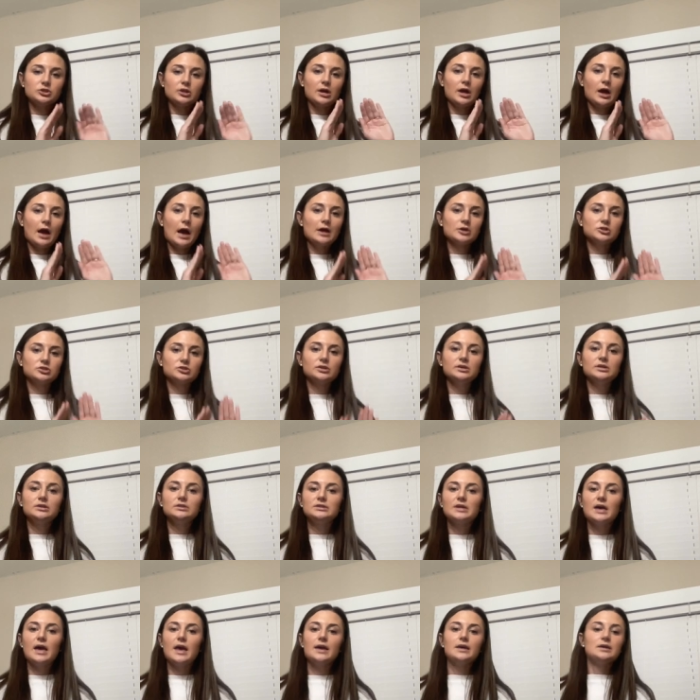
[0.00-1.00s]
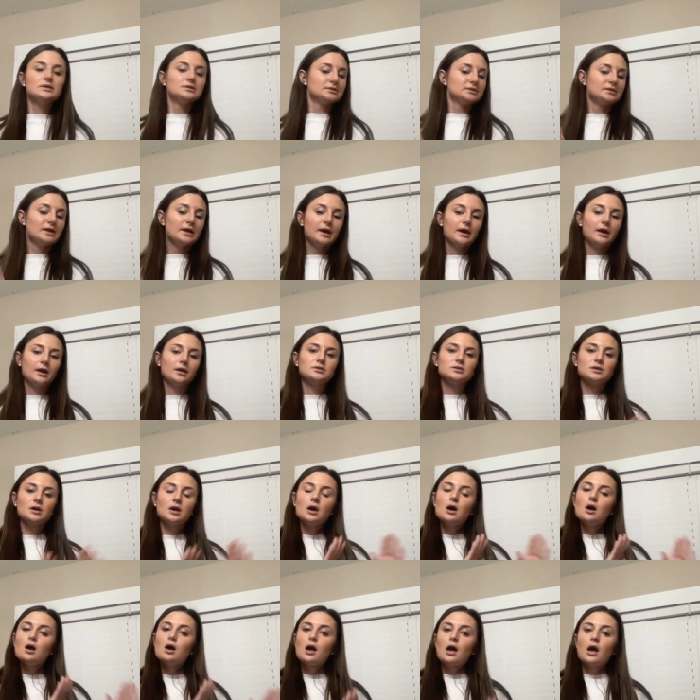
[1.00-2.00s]
it actually takes sand
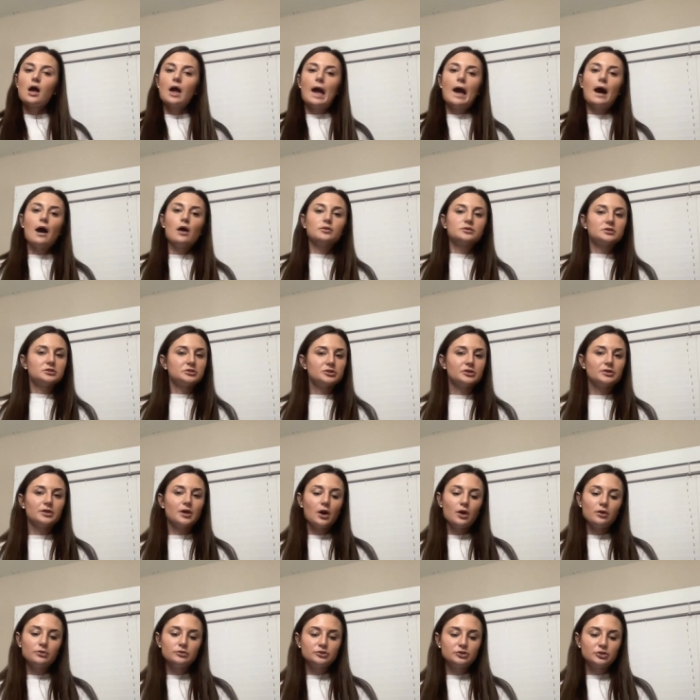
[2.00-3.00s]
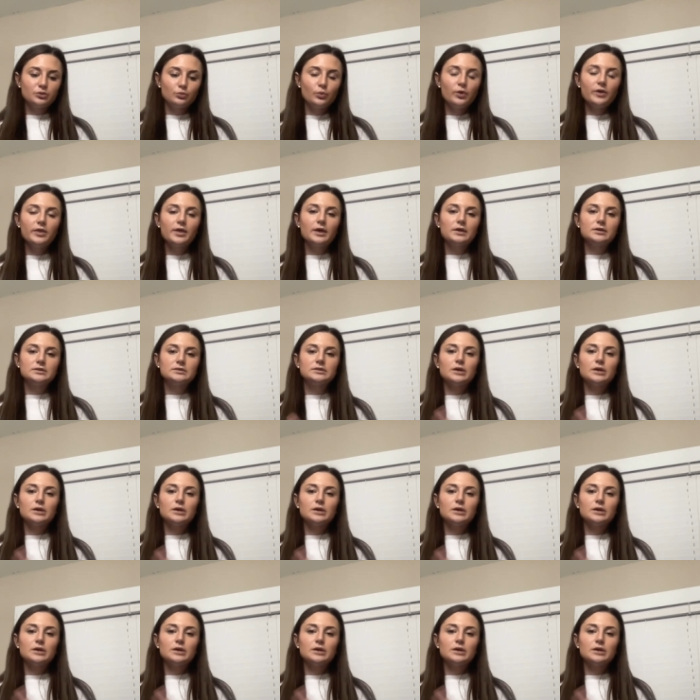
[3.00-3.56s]
out into the ocean with it.